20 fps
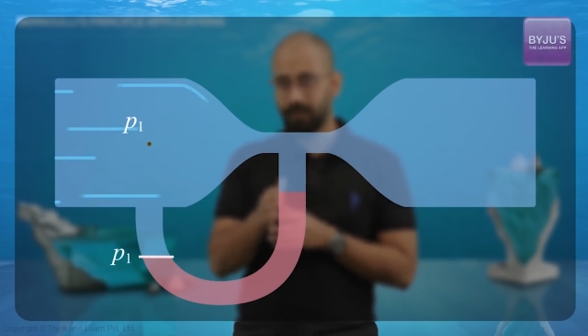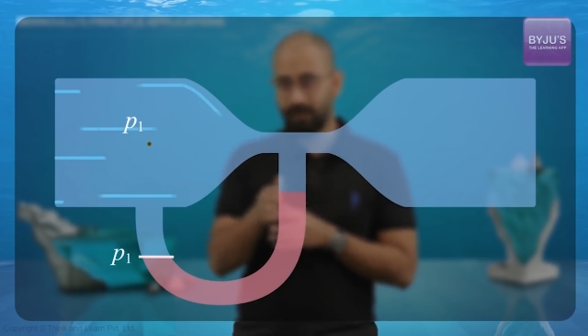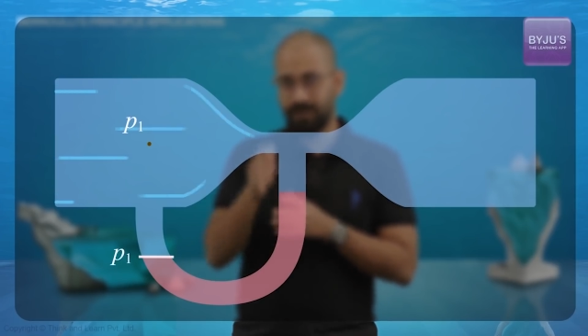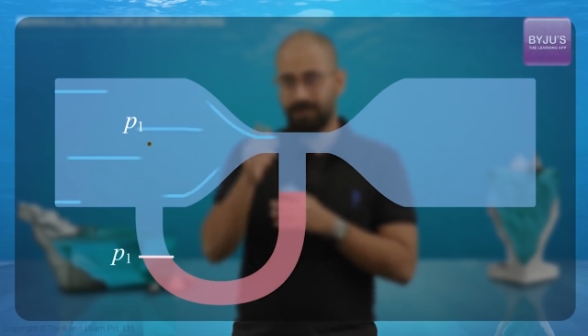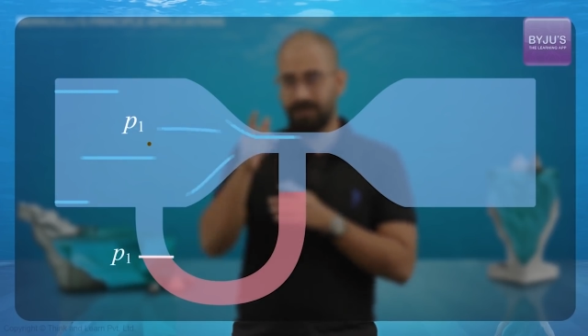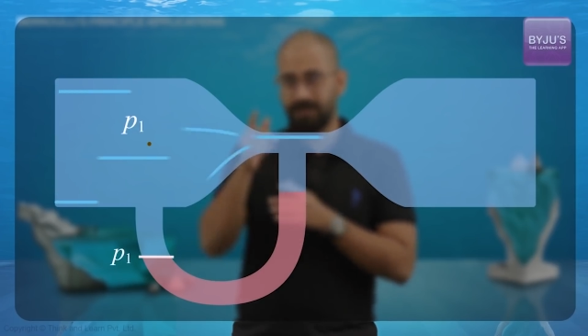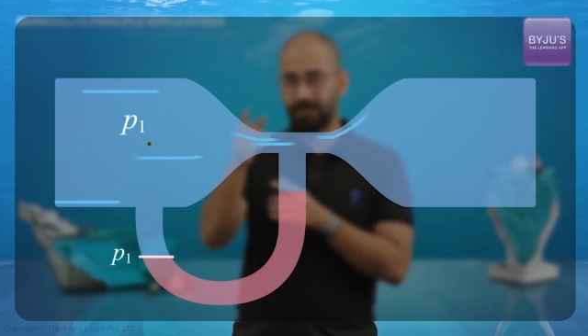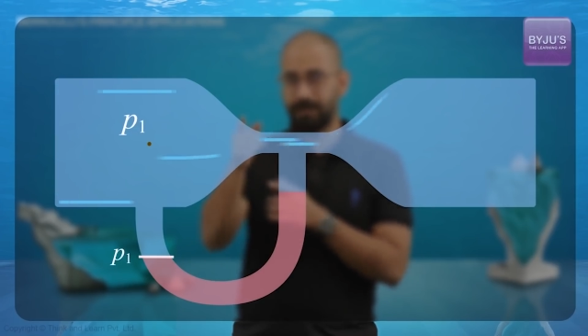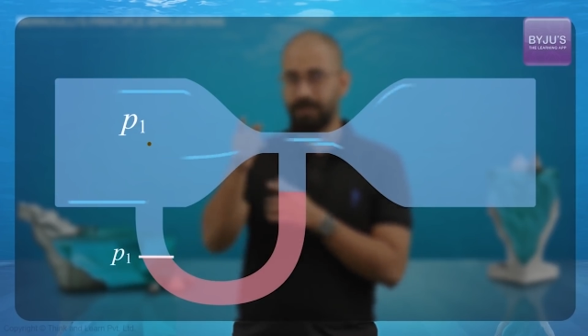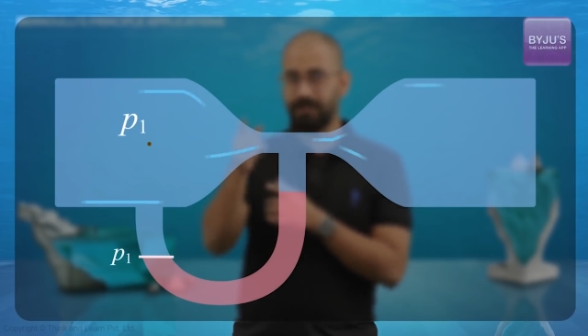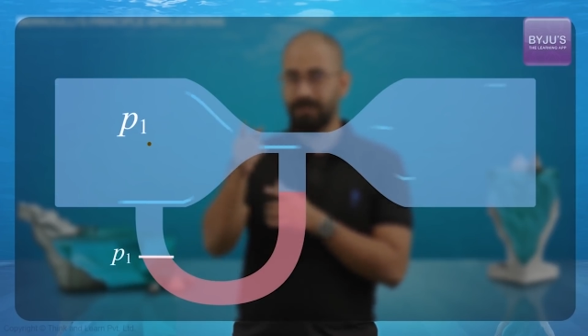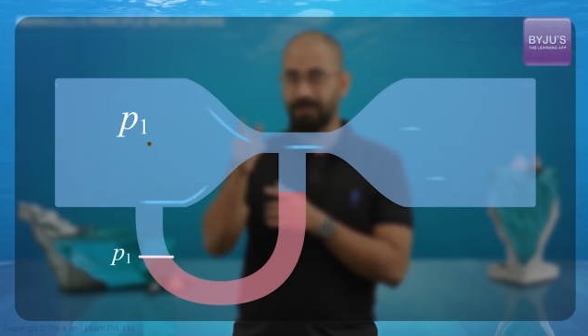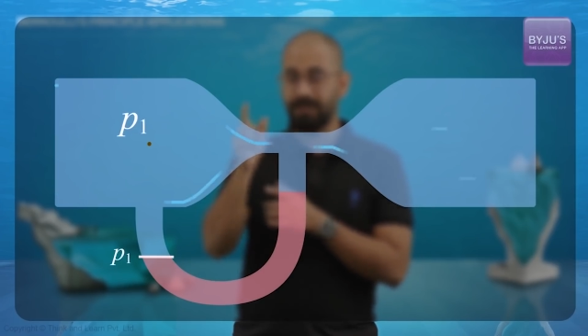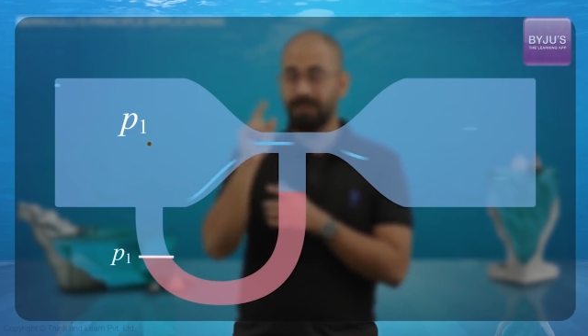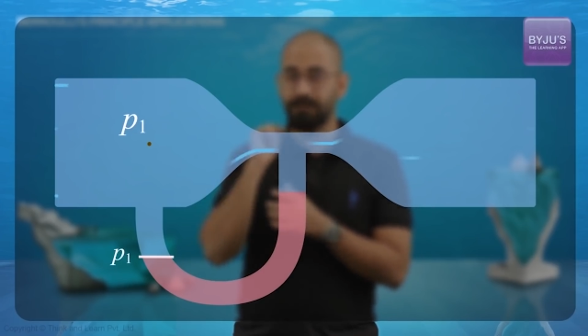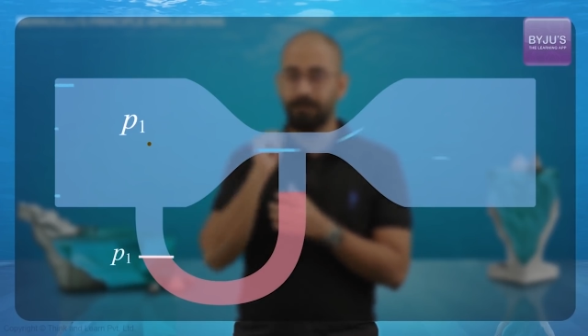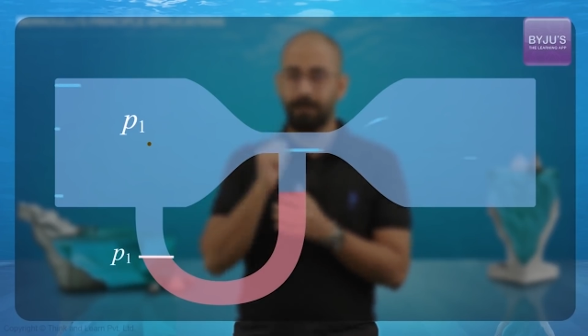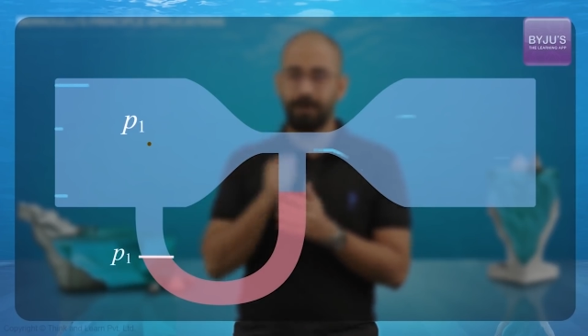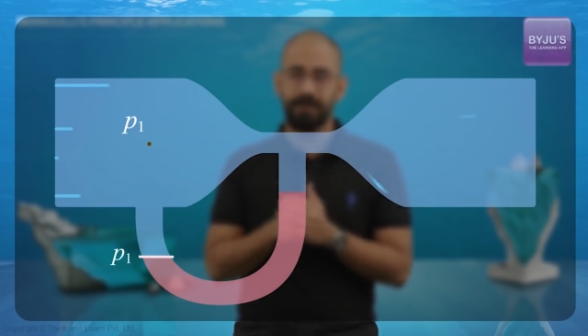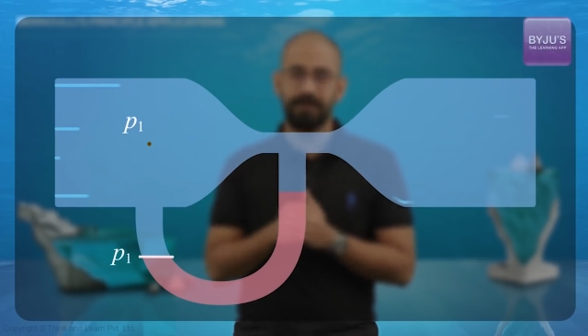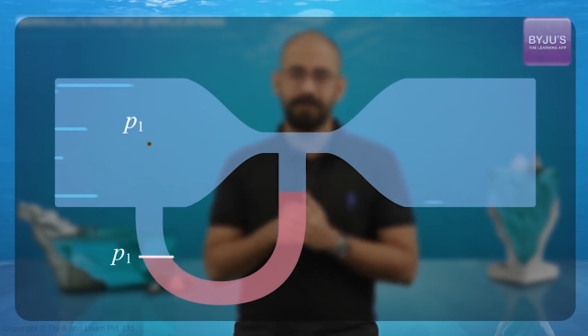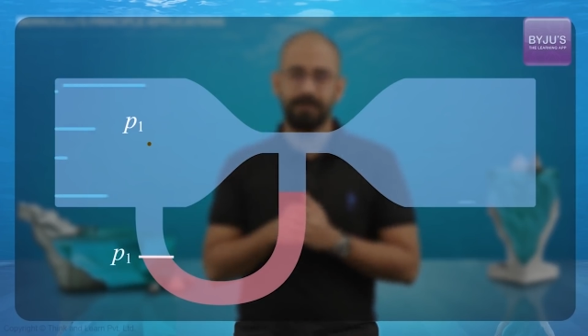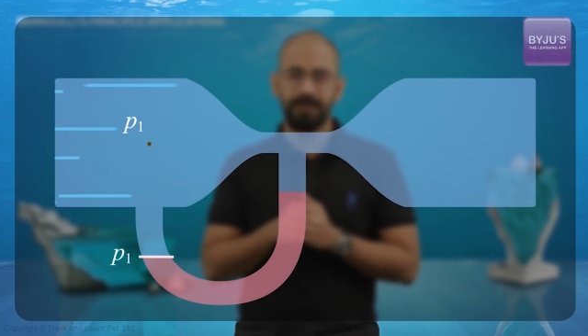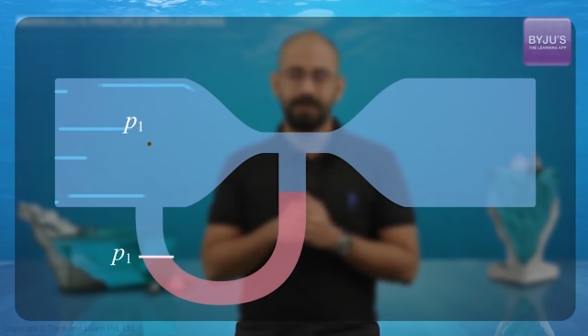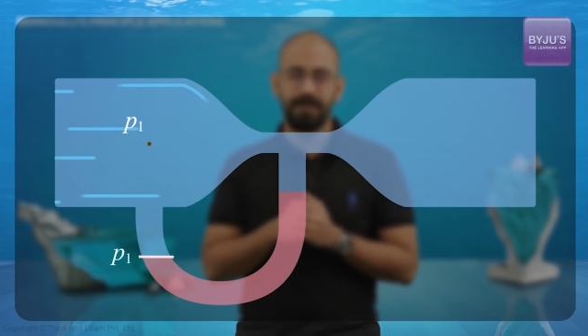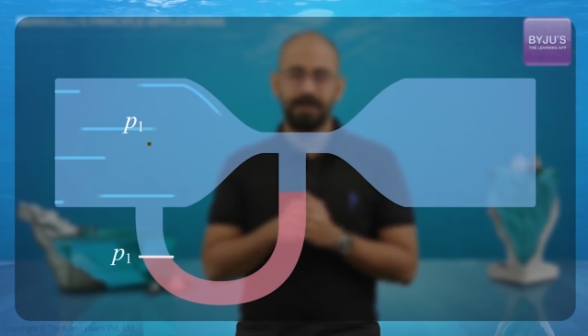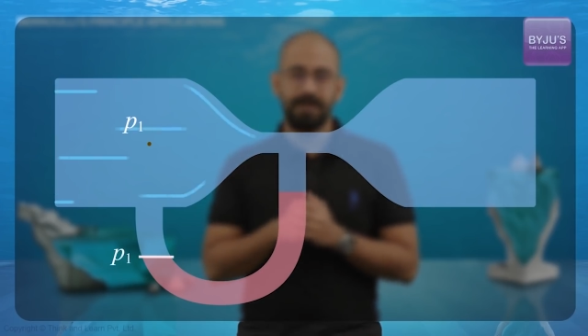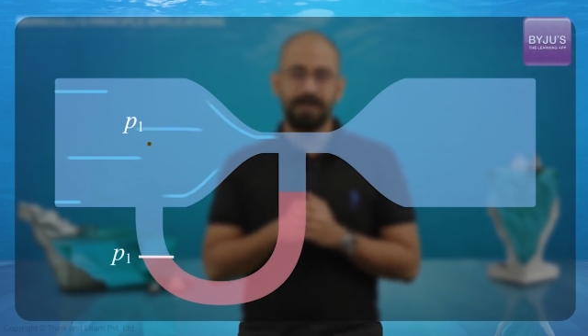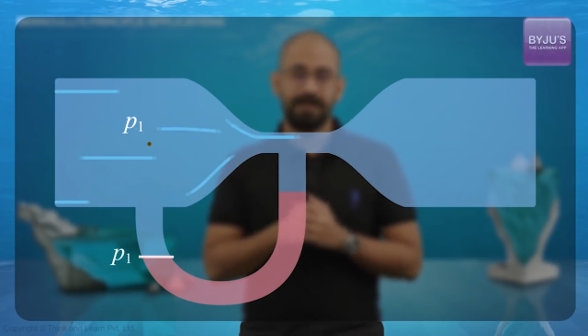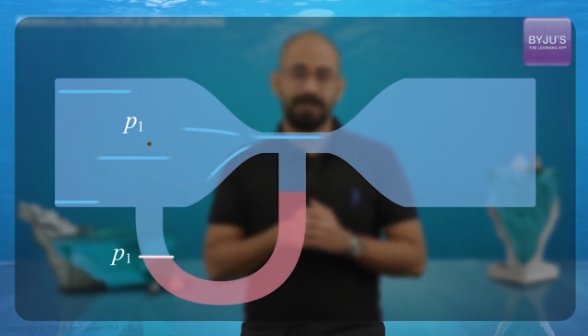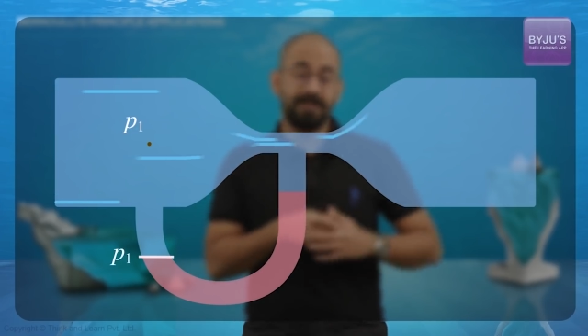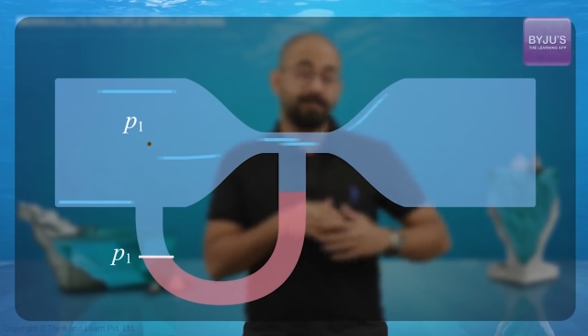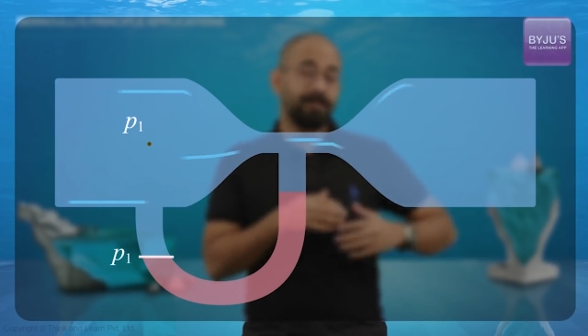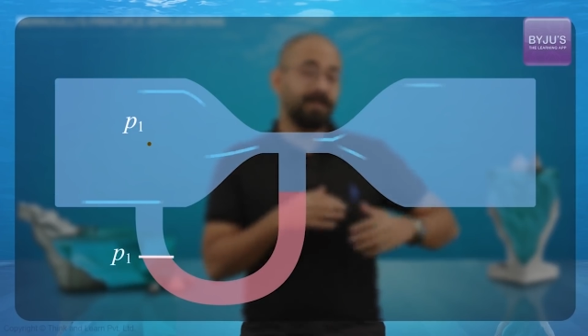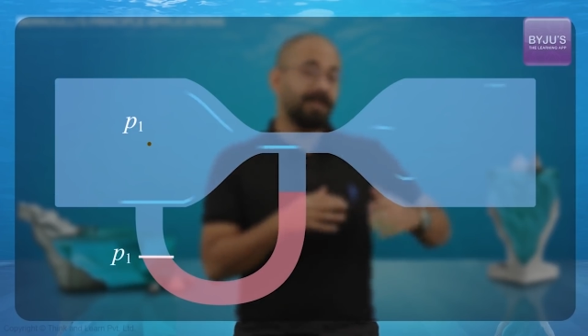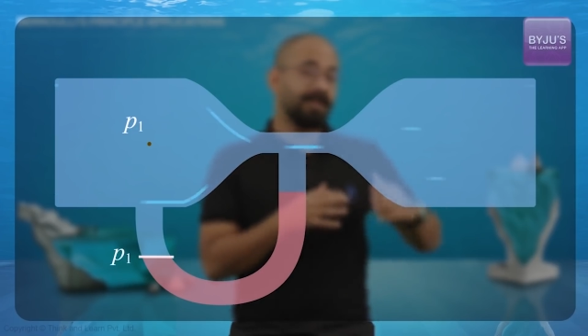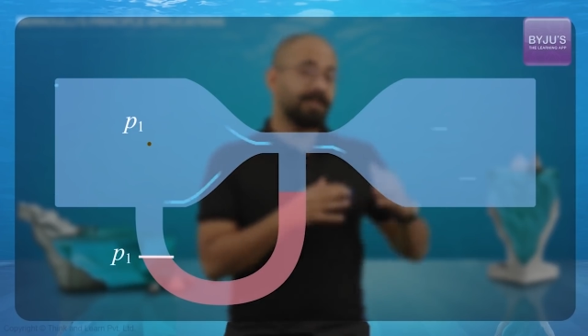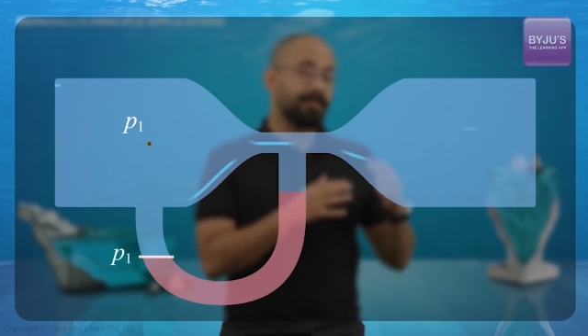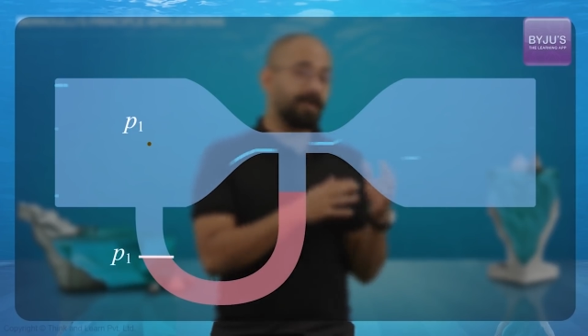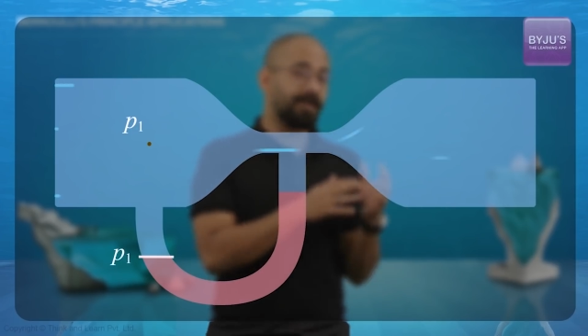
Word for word: which is the pressure at this point. Similarly,